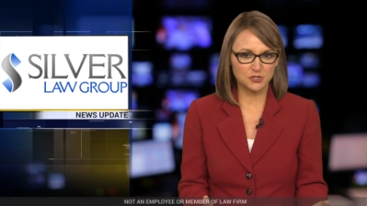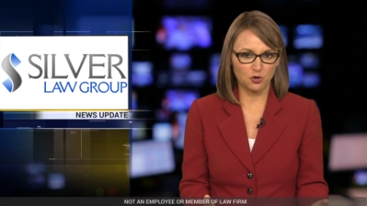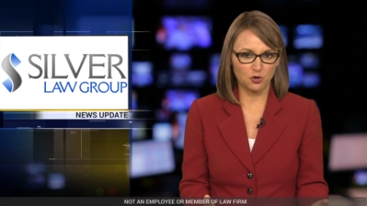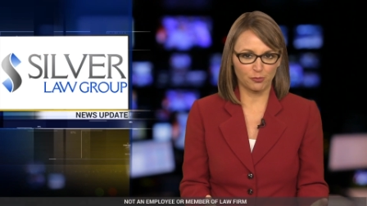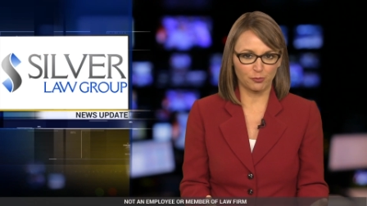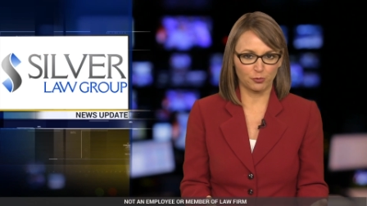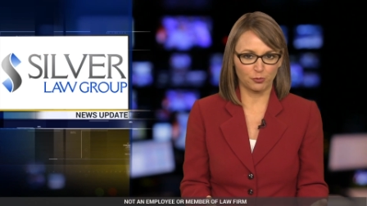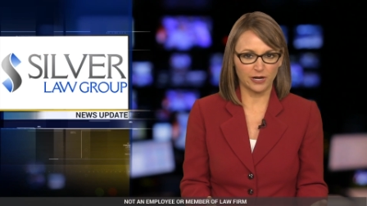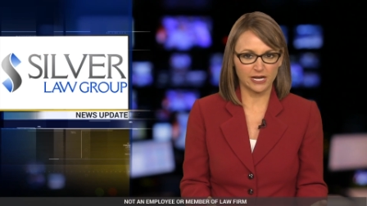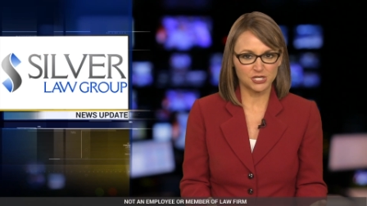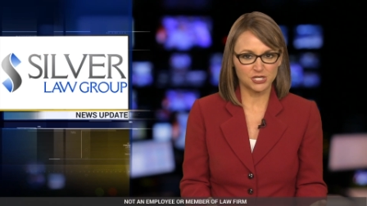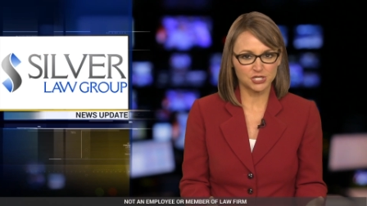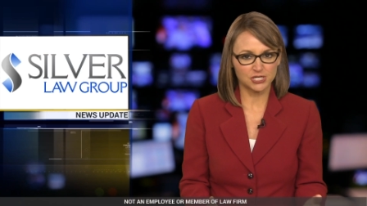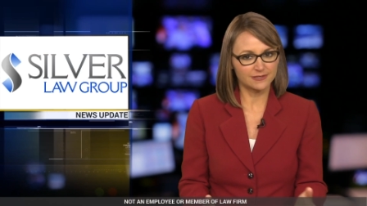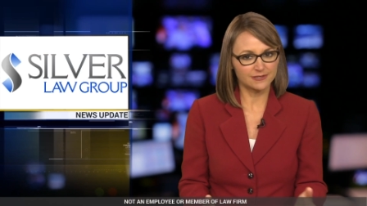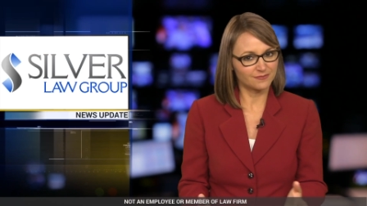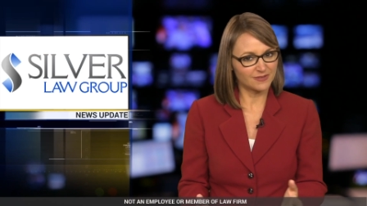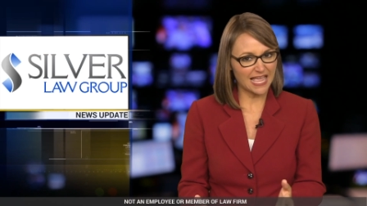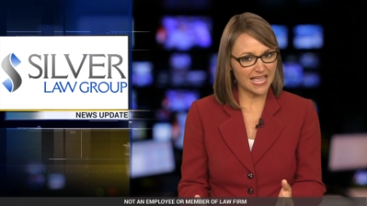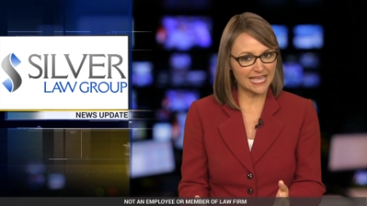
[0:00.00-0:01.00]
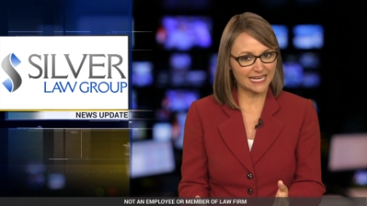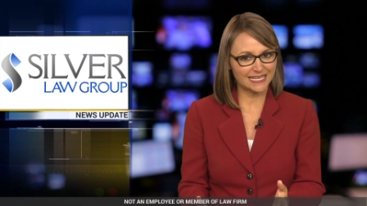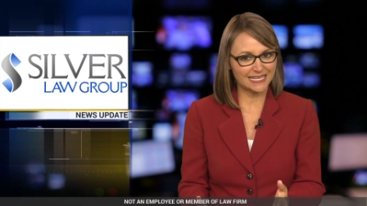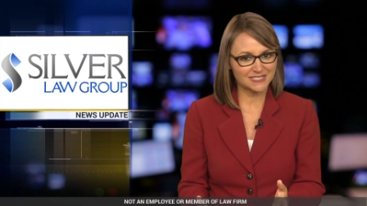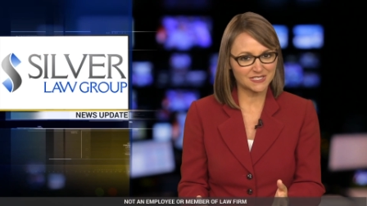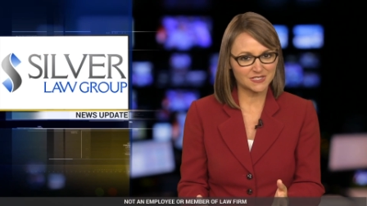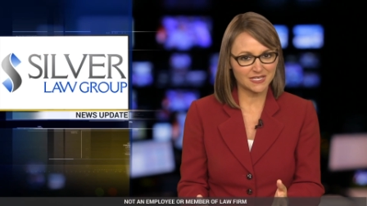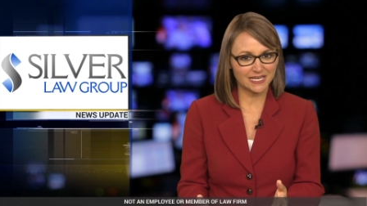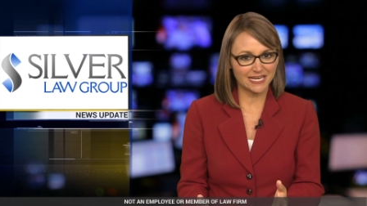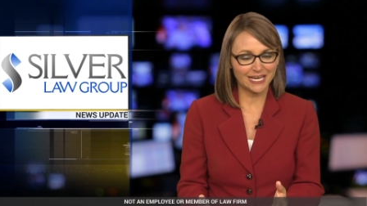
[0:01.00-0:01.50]
Corporation,
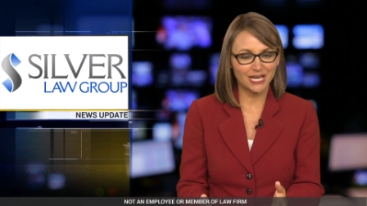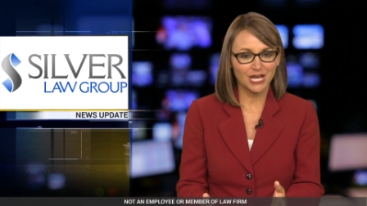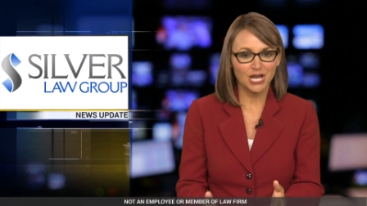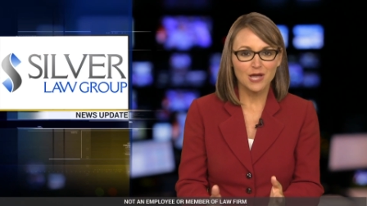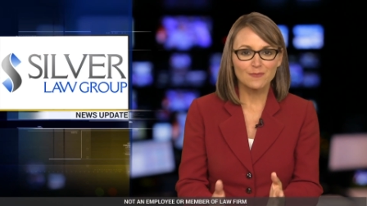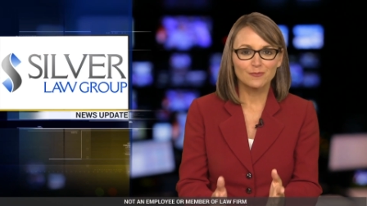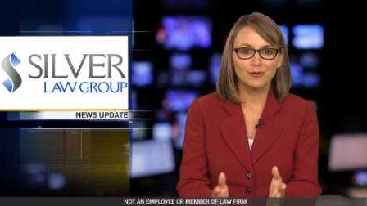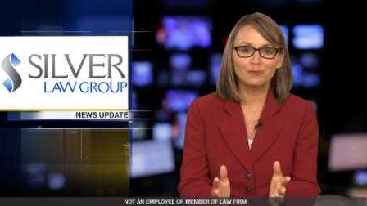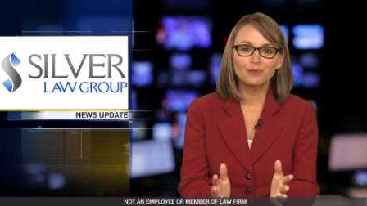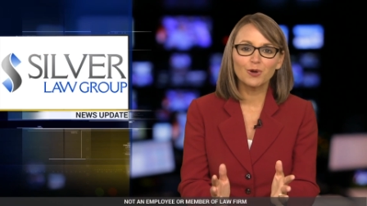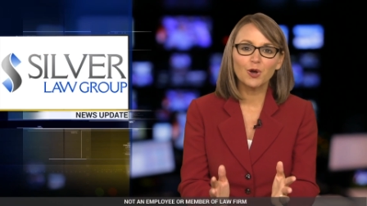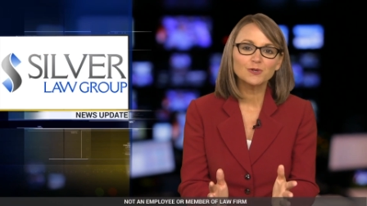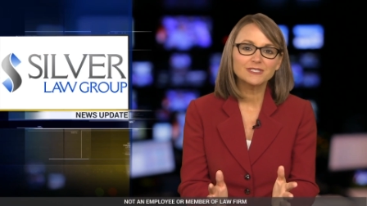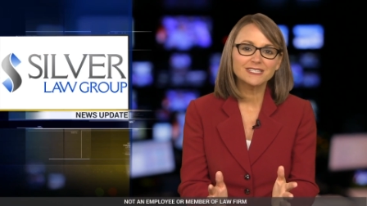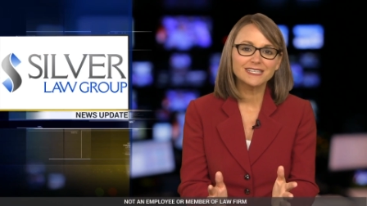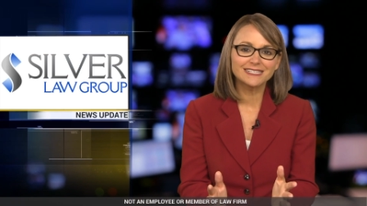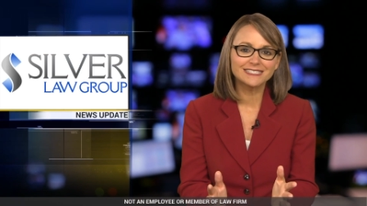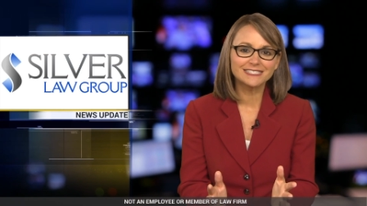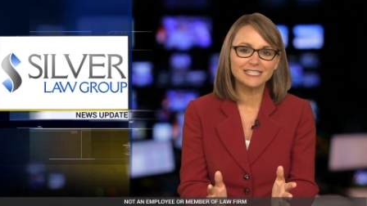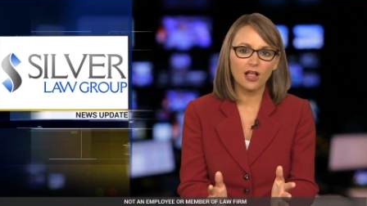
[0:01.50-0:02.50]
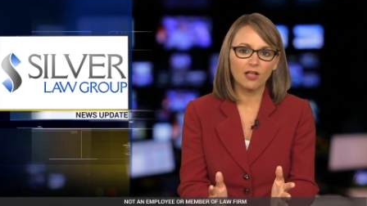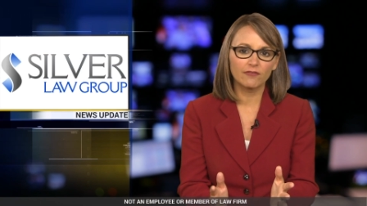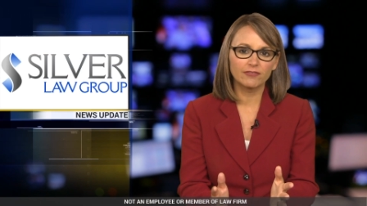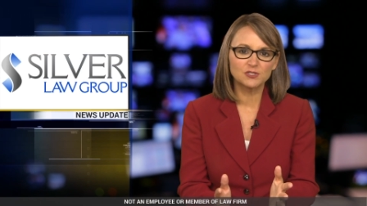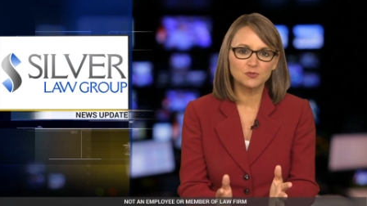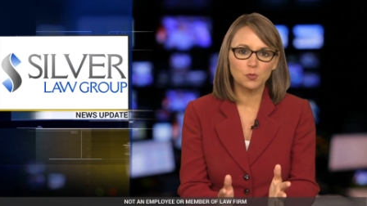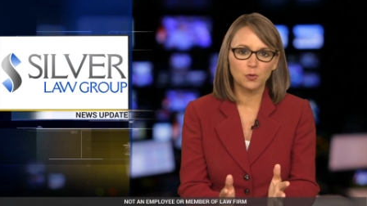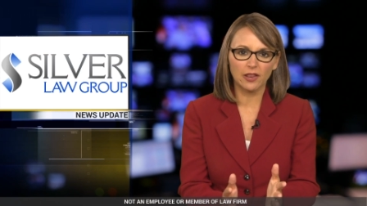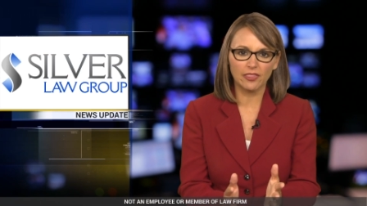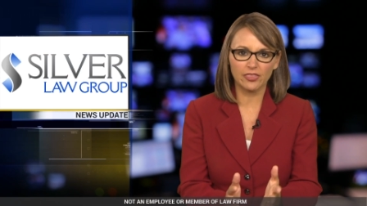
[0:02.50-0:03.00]
NSC, promotes itself
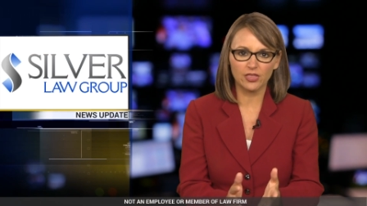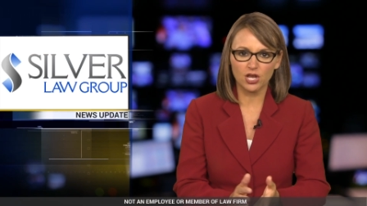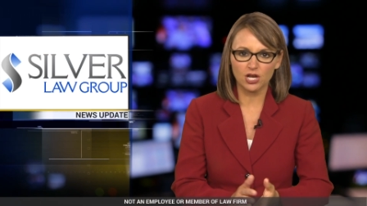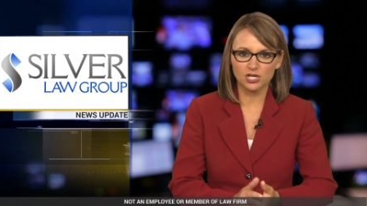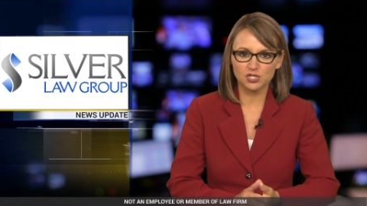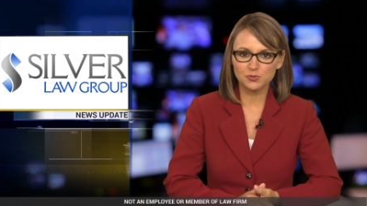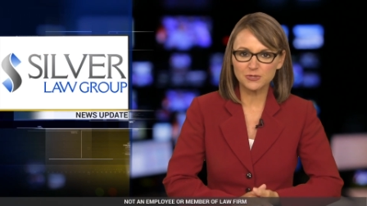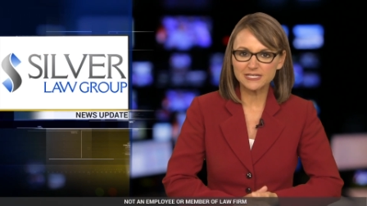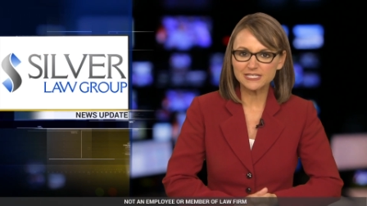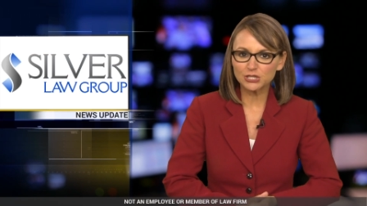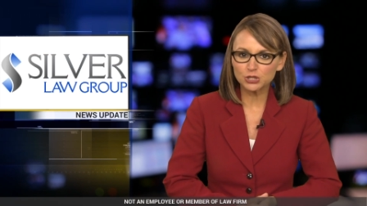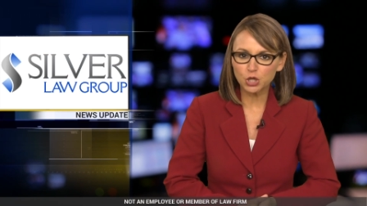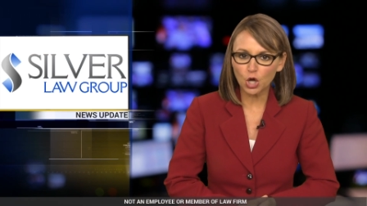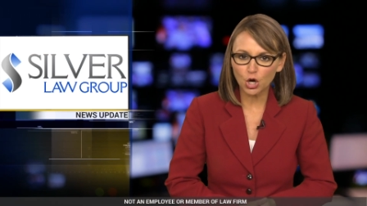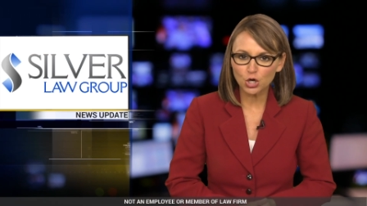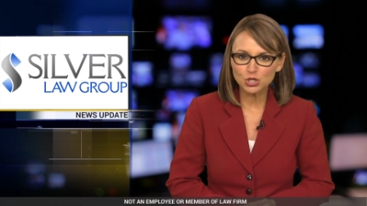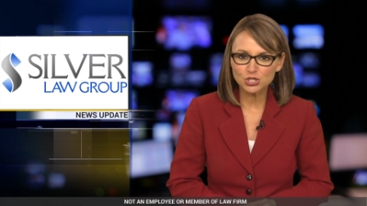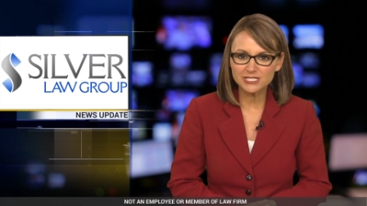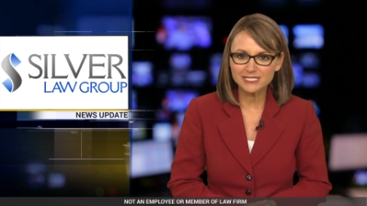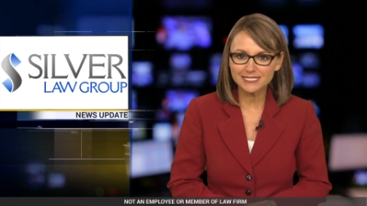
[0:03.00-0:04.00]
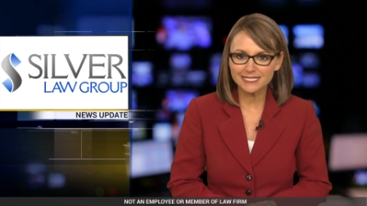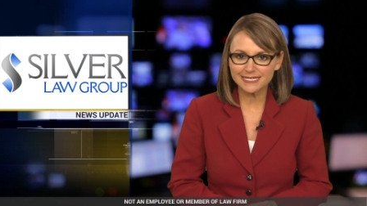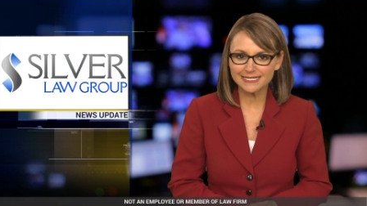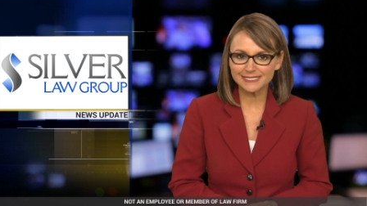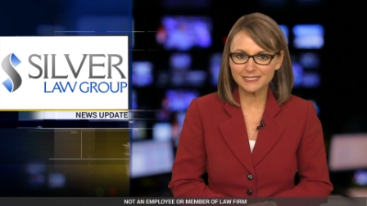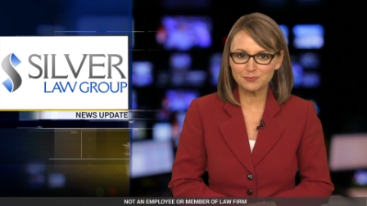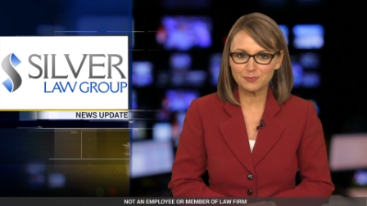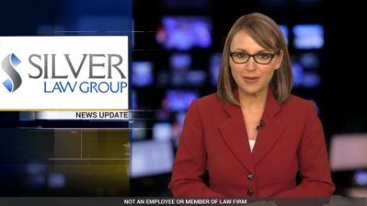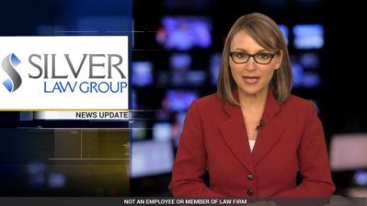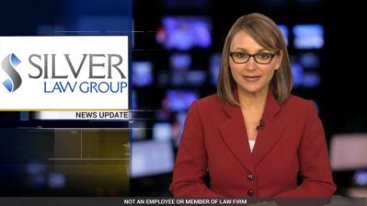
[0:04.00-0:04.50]
as one of the country's largest
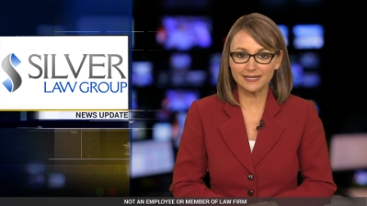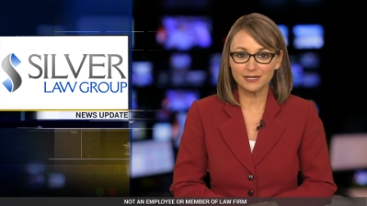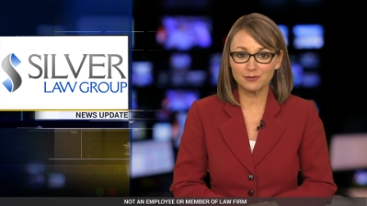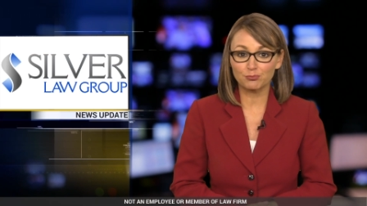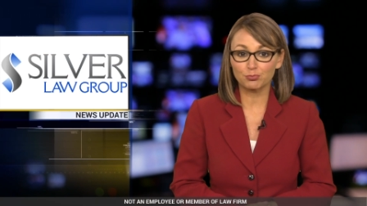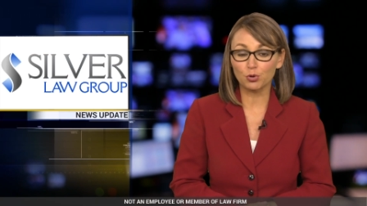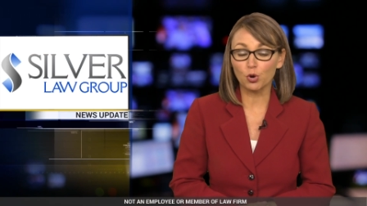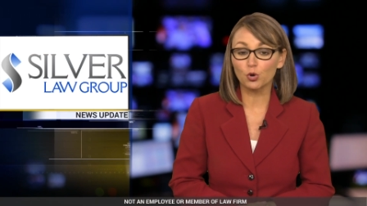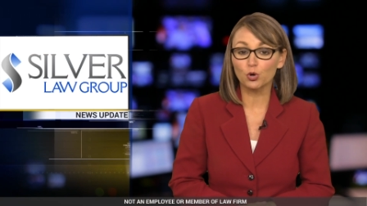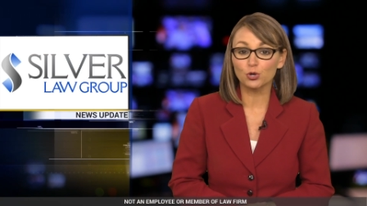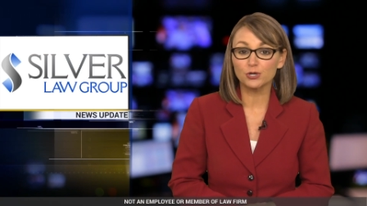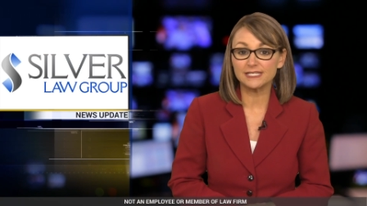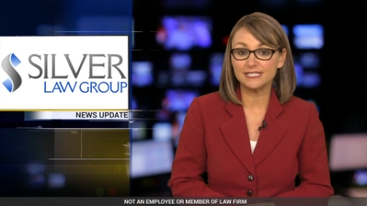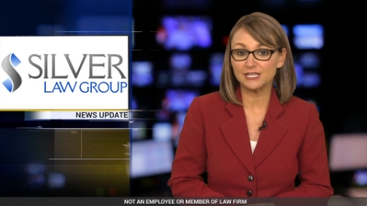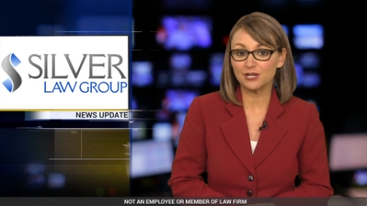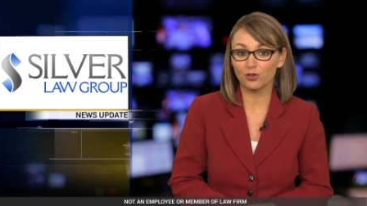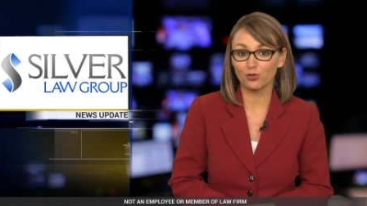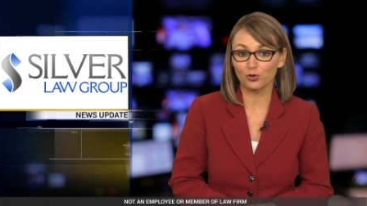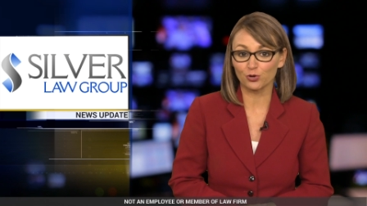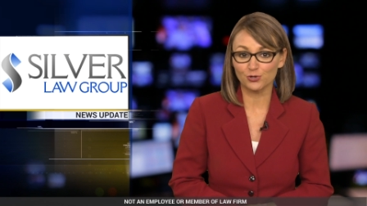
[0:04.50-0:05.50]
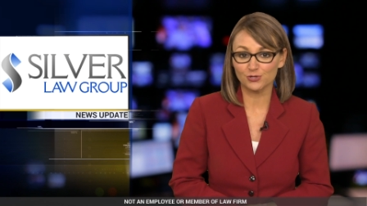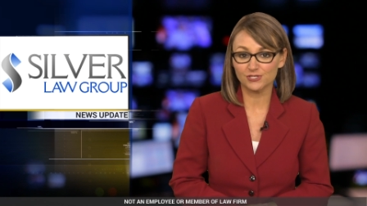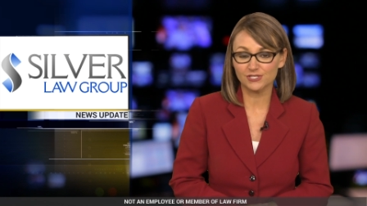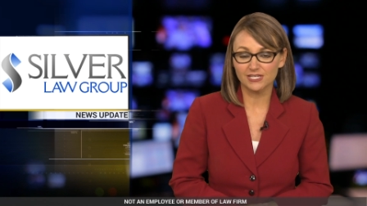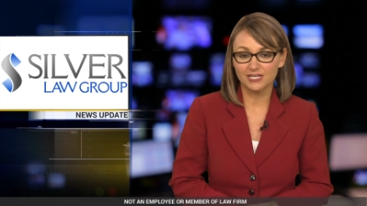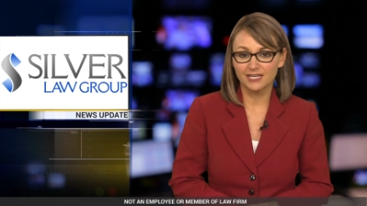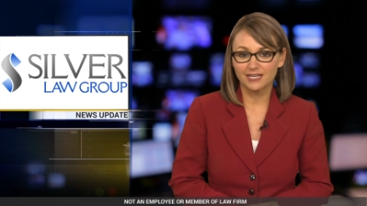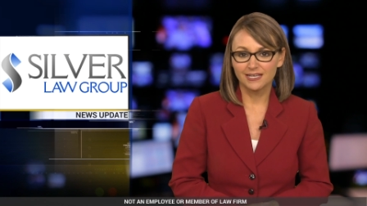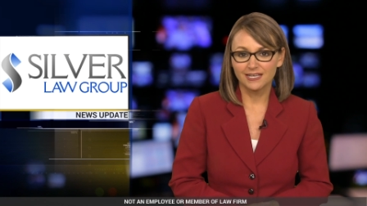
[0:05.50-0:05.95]
independent broker dealers.